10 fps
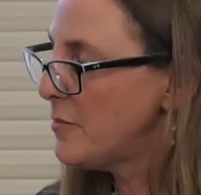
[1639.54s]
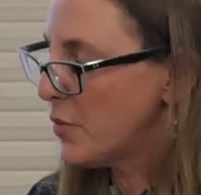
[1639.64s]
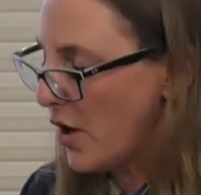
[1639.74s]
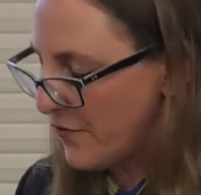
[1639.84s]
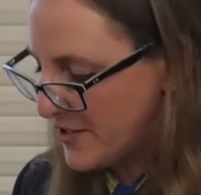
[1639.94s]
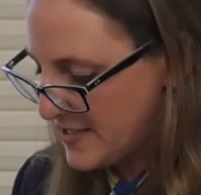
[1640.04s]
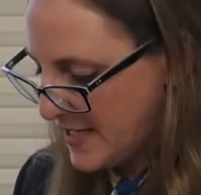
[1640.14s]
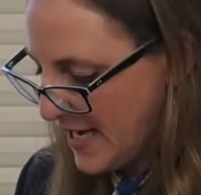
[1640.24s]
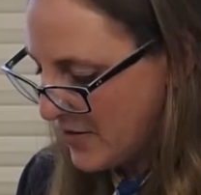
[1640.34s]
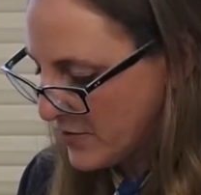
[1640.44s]

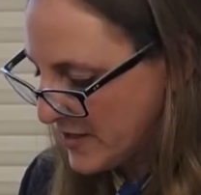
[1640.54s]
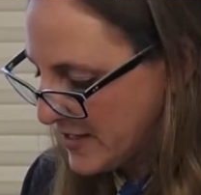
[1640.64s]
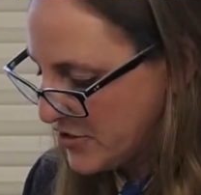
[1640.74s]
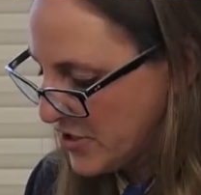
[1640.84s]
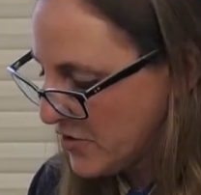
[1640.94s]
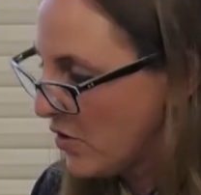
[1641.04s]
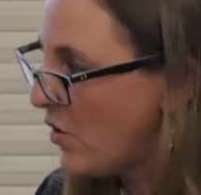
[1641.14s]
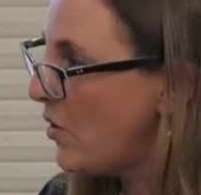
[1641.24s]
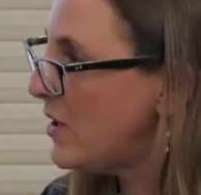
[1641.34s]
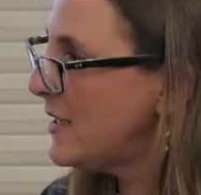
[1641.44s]
prophecy, and religion
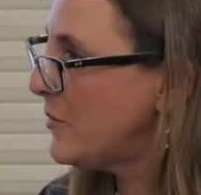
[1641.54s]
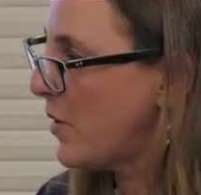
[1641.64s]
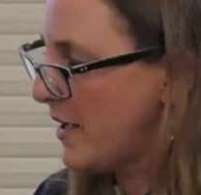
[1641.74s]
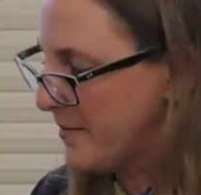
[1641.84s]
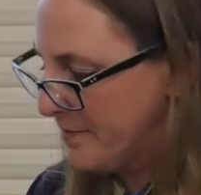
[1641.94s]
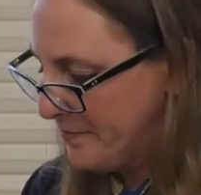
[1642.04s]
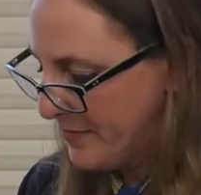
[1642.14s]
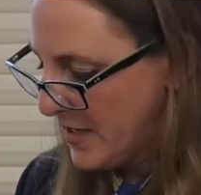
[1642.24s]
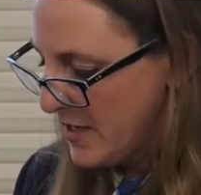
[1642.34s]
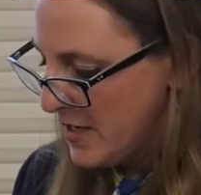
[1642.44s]
all in one.
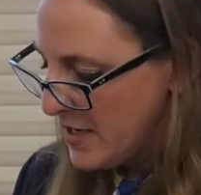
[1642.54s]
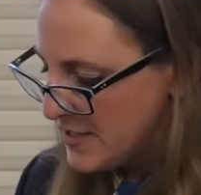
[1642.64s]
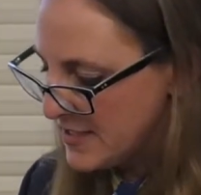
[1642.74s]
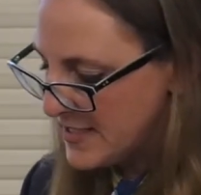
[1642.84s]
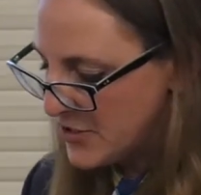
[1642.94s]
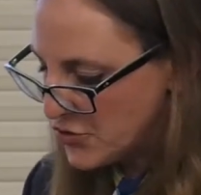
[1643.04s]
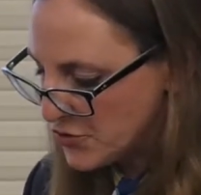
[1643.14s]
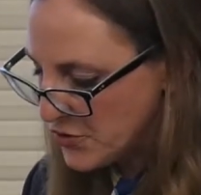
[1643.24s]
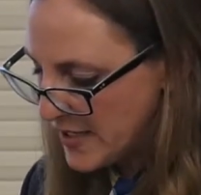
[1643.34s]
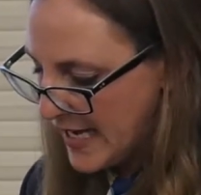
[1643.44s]
To see
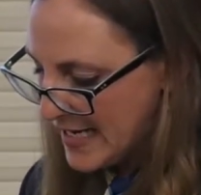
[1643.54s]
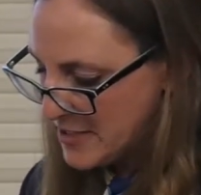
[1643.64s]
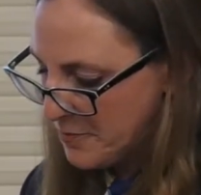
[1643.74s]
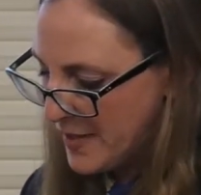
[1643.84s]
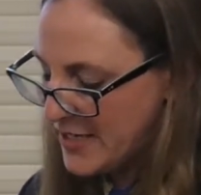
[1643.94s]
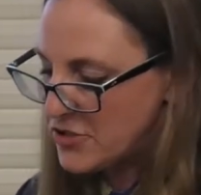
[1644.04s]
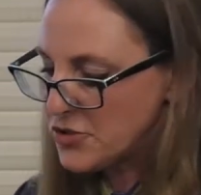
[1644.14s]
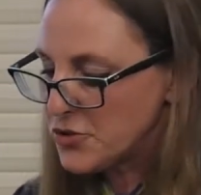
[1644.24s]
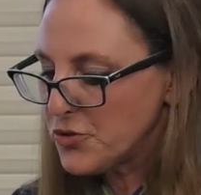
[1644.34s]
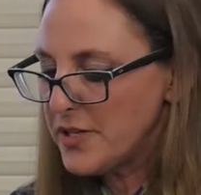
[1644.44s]
truly and depict
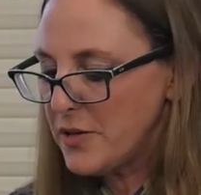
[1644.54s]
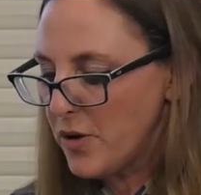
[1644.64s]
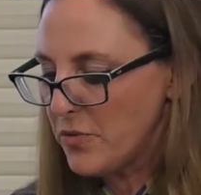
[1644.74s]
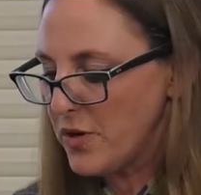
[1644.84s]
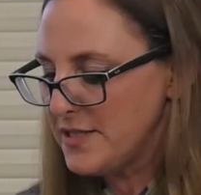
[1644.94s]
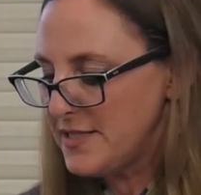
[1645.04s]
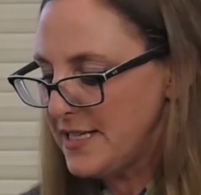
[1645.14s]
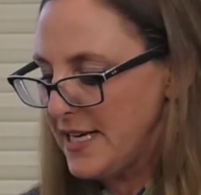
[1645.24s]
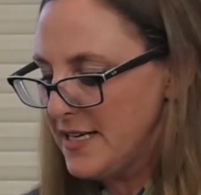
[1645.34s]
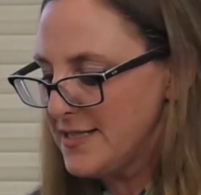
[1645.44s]
truly what one
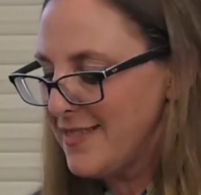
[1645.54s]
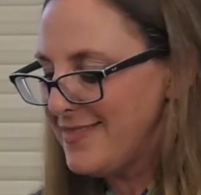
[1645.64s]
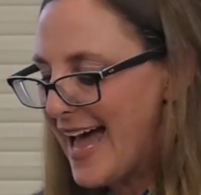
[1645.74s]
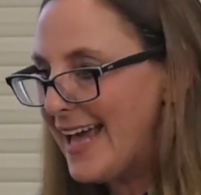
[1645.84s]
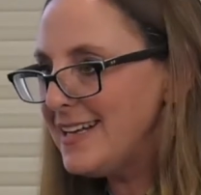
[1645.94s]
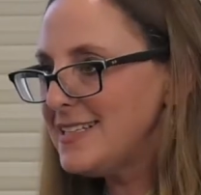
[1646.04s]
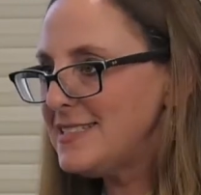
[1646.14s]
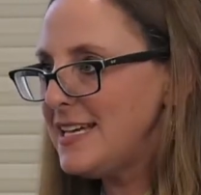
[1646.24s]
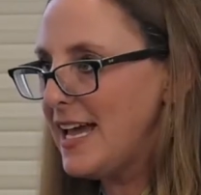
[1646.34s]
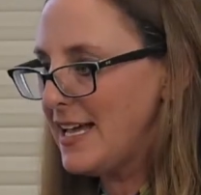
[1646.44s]
sees, that is
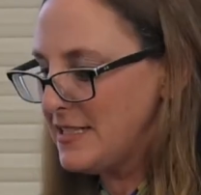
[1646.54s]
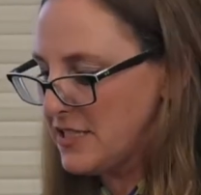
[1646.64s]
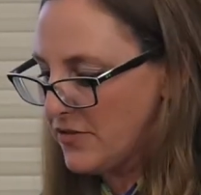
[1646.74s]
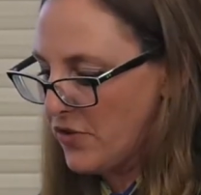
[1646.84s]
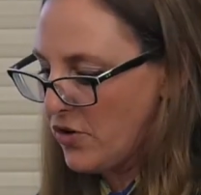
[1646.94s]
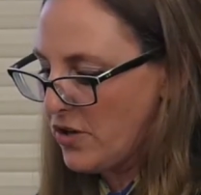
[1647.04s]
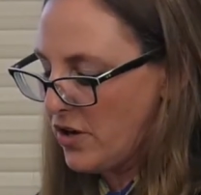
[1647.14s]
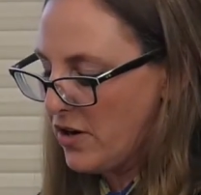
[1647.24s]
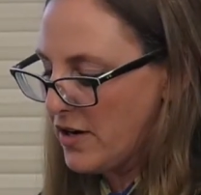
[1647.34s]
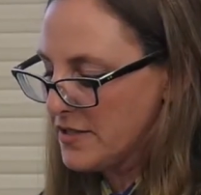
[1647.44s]
the end of all
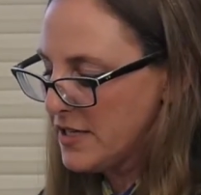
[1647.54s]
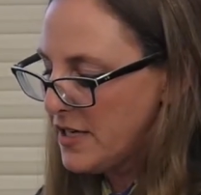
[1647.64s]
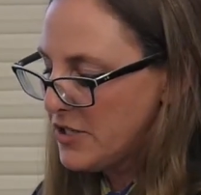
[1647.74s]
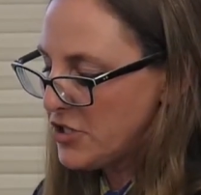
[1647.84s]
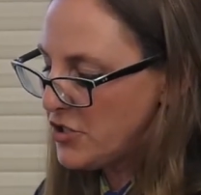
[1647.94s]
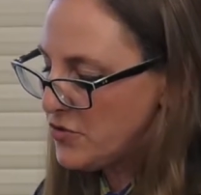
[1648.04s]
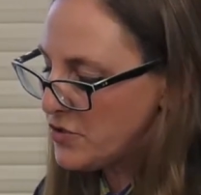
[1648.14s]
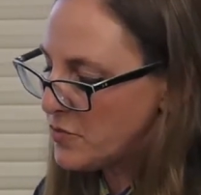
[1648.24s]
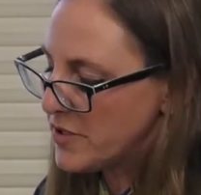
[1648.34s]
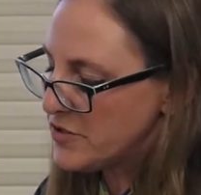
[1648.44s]
art, to
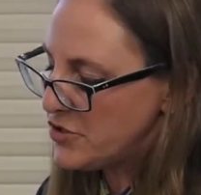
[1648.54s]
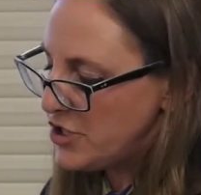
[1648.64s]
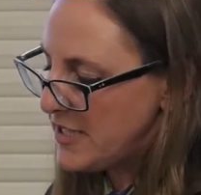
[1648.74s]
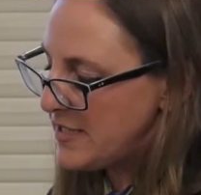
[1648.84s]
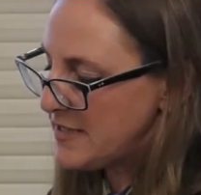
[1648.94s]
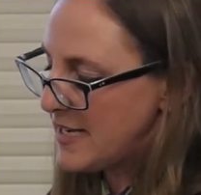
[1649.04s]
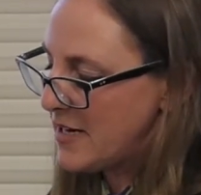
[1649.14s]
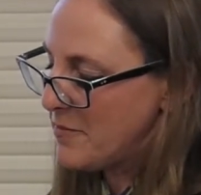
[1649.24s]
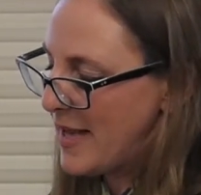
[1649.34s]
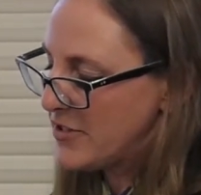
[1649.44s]
use one's genius and
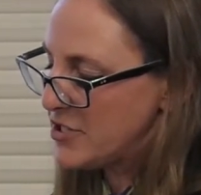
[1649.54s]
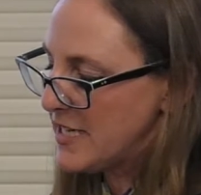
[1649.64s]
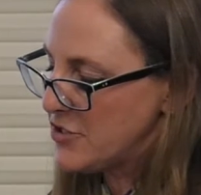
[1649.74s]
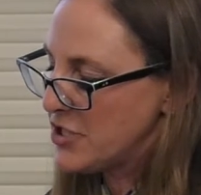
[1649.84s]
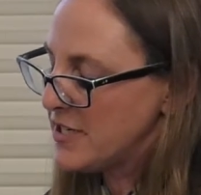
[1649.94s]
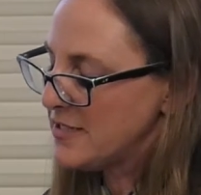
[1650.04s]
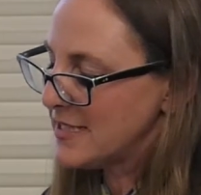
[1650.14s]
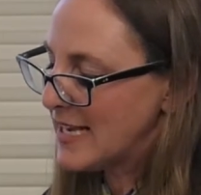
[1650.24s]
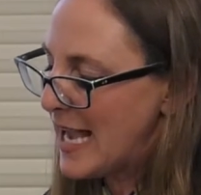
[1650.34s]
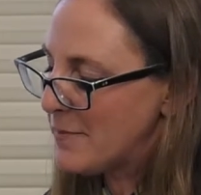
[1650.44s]
imagination to
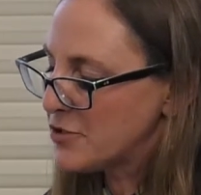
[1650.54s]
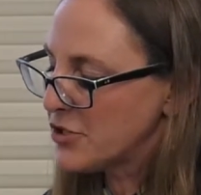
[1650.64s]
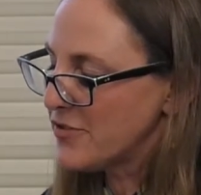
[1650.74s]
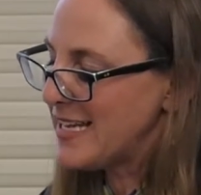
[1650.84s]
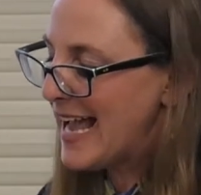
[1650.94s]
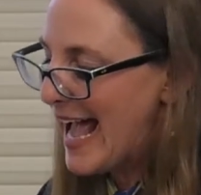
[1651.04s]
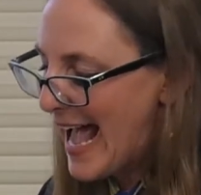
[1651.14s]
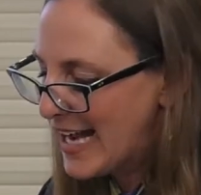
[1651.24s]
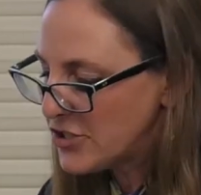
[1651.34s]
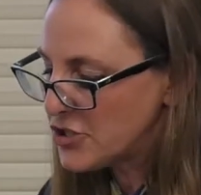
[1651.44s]
capture the
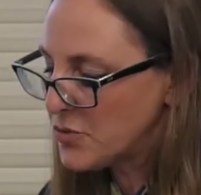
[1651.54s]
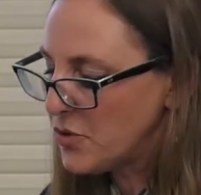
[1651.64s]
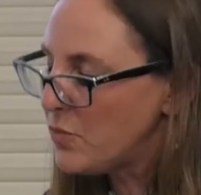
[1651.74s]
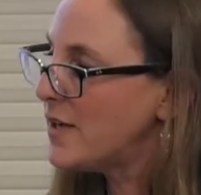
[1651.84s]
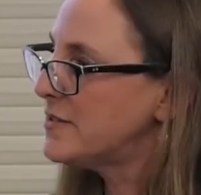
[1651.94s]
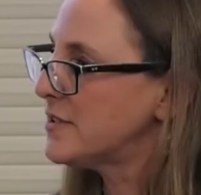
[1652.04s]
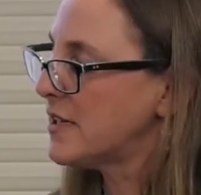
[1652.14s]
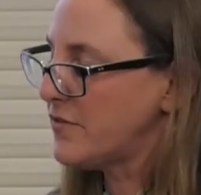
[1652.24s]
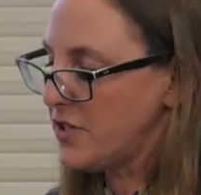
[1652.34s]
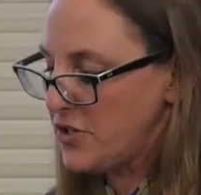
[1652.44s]
actual wonder
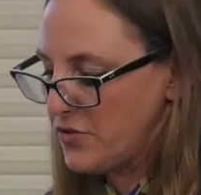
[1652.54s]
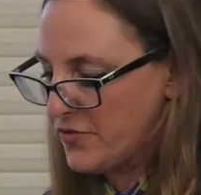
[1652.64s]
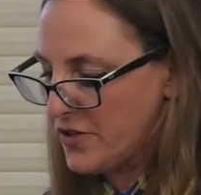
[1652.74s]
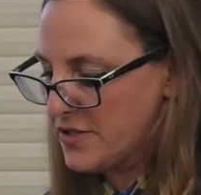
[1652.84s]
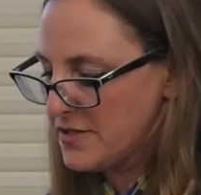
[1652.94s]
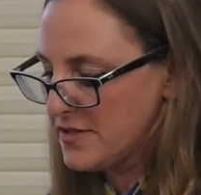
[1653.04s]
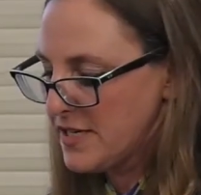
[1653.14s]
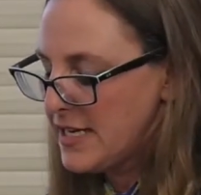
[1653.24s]
of the universe.